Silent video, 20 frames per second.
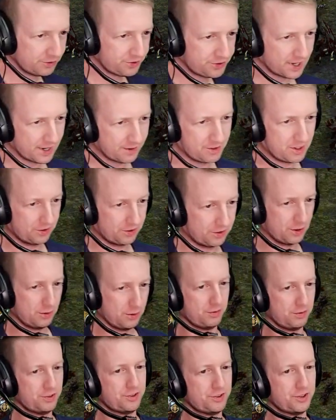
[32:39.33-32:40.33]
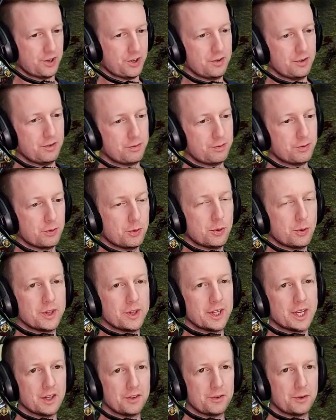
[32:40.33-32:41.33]
saved the Assault of Stone for
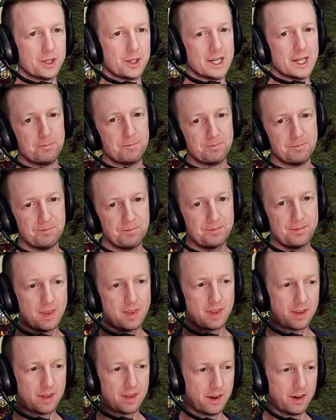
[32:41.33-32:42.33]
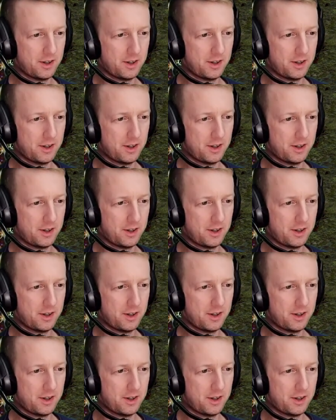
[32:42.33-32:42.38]
the Council Guard. So,